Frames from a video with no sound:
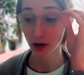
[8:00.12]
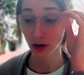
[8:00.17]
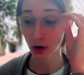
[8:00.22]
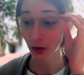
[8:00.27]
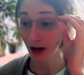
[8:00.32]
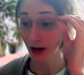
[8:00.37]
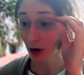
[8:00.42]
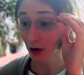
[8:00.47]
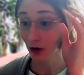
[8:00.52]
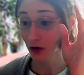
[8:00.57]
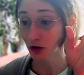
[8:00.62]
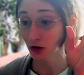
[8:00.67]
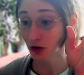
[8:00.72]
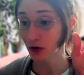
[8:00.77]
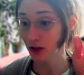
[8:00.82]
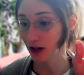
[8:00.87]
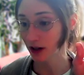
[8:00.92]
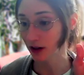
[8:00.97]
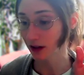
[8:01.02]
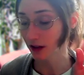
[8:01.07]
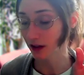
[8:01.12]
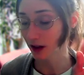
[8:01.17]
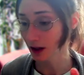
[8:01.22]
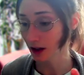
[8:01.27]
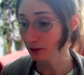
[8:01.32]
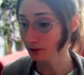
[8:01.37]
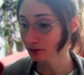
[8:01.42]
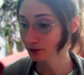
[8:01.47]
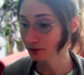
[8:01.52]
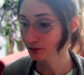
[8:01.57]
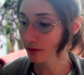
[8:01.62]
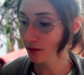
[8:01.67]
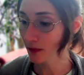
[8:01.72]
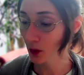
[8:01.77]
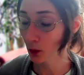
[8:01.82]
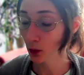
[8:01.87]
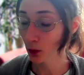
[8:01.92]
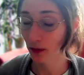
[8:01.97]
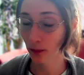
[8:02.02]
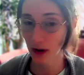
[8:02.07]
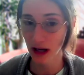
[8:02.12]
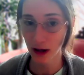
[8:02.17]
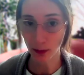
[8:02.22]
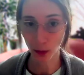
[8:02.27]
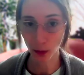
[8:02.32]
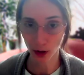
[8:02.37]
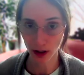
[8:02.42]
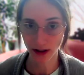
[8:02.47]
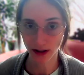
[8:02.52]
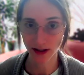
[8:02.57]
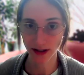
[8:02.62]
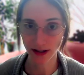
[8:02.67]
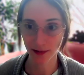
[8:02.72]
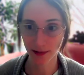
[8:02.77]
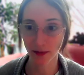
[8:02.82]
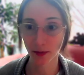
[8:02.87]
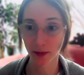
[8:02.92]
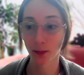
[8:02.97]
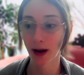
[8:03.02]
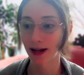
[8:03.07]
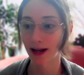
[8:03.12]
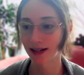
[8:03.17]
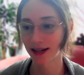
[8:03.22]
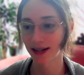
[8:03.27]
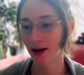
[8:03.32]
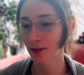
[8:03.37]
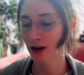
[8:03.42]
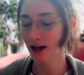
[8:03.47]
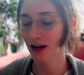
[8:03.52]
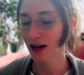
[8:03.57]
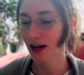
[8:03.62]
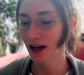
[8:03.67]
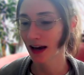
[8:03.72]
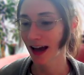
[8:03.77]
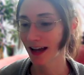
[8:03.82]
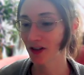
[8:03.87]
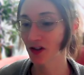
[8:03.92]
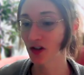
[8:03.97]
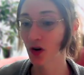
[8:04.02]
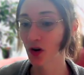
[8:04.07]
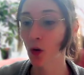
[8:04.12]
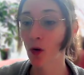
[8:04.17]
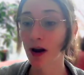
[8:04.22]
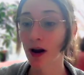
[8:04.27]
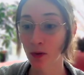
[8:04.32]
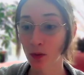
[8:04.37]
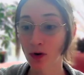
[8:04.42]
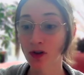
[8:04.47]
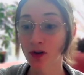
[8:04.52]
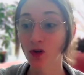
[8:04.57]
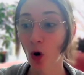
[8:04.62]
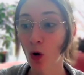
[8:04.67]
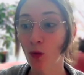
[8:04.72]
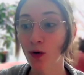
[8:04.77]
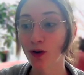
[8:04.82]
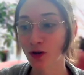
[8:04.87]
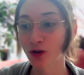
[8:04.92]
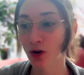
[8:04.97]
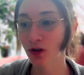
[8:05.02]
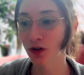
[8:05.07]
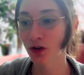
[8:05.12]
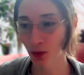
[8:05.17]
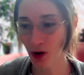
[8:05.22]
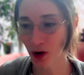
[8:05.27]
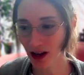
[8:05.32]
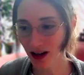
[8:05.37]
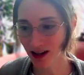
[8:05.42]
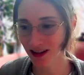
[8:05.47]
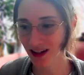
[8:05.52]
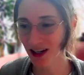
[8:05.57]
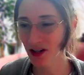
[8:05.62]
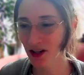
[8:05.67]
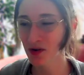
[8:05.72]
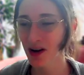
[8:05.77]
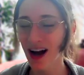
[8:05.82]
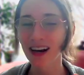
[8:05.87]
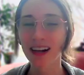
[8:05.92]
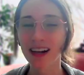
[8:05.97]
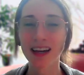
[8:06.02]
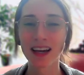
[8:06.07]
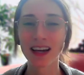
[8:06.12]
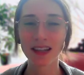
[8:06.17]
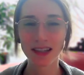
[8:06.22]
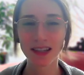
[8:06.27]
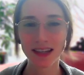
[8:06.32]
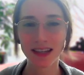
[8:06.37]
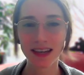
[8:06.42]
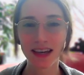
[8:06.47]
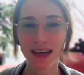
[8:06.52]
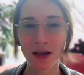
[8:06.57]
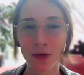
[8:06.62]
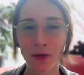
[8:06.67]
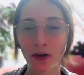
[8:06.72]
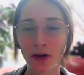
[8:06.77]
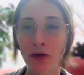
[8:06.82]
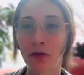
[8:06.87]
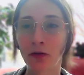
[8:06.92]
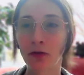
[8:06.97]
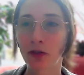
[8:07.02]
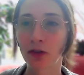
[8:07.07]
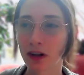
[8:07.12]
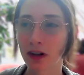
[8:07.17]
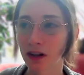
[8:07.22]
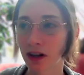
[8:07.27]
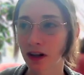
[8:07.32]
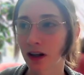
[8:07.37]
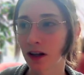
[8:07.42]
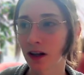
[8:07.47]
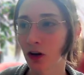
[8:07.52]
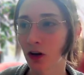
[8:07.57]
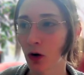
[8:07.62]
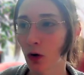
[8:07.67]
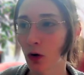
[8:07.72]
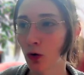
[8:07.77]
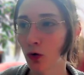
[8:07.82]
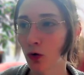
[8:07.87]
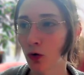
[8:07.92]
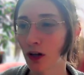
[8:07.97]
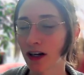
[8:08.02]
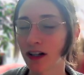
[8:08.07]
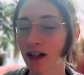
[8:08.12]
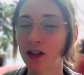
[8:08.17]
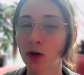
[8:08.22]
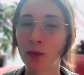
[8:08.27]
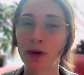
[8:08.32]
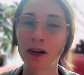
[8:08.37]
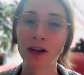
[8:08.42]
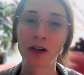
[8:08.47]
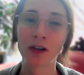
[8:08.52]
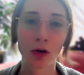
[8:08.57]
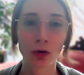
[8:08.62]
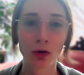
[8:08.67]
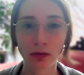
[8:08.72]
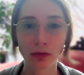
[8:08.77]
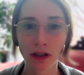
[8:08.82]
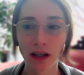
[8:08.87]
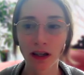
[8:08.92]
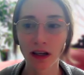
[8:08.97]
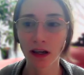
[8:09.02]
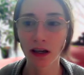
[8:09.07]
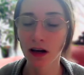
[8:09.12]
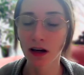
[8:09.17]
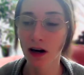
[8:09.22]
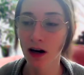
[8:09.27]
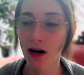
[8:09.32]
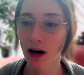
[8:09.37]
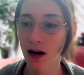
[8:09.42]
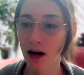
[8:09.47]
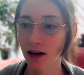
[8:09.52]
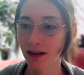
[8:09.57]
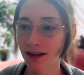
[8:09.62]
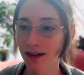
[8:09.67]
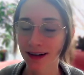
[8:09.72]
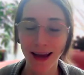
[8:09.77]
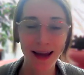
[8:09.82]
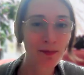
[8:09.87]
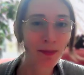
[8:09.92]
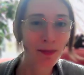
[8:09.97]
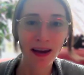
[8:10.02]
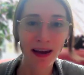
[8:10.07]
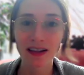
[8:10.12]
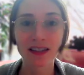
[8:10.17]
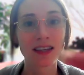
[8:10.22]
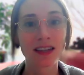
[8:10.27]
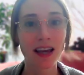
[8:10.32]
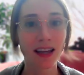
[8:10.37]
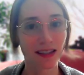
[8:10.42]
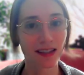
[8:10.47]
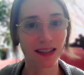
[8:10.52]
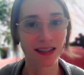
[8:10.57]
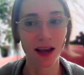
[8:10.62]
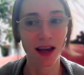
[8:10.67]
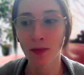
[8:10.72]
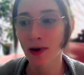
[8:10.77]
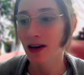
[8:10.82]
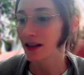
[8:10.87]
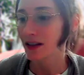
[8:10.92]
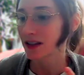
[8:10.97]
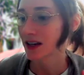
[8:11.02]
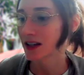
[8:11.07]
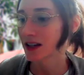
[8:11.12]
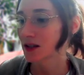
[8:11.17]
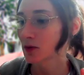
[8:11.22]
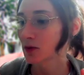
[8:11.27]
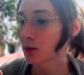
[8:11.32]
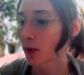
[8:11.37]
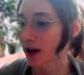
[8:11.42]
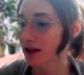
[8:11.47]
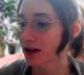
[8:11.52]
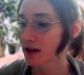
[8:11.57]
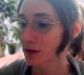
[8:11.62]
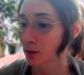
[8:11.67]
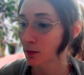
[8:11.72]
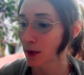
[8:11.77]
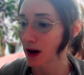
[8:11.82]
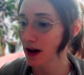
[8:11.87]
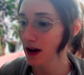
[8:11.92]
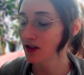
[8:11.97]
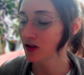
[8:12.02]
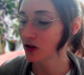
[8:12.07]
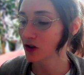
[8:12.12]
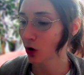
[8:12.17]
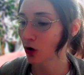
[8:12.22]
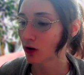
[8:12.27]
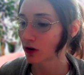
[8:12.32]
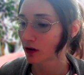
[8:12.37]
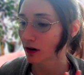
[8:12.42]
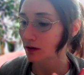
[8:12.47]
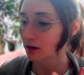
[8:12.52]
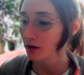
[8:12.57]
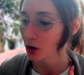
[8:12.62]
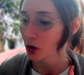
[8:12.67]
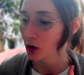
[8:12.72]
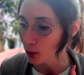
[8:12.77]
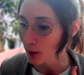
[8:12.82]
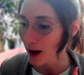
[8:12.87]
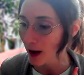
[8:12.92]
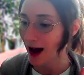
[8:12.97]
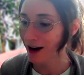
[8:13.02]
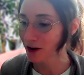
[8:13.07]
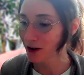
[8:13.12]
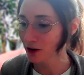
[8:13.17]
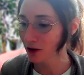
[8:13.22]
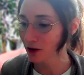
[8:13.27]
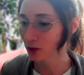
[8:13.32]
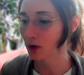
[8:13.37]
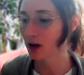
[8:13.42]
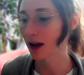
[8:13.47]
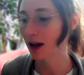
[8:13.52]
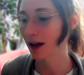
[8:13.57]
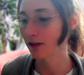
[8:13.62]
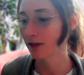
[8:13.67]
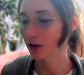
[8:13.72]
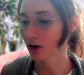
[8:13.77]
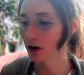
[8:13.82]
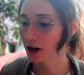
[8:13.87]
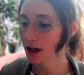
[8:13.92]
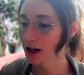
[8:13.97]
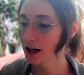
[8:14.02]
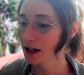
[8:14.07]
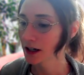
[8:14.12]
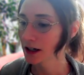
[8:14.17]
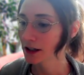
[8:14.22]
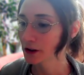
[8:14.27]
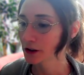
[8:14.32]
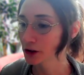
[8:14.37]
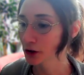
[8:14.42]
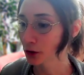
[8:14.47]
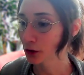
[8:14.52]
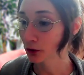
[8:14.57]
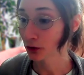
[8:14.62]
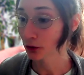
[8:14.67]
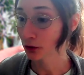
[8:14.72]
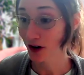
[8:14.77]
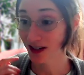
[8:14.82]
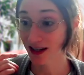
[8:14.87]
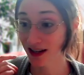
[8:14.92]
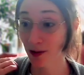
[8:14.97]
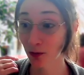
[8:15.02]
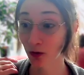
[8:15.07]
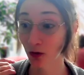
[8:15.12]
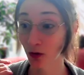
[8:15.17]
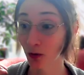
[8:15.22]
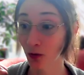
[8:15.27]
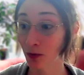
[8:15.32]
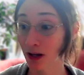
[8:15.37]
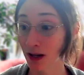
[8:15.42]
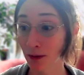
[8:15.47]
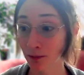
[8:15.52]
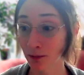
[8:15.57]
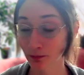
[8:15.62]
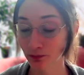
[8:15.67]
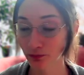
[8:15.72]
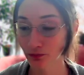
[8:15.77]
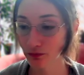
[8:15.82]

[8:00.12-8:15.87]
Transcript: going out or doing anything with people at the time of the pandemic. And so it was always on the red. And then you kind of can see when you're feeling, like a little bit lonely. It makes sense. It makes sense based on your pattern of behavior. So, for example, for me,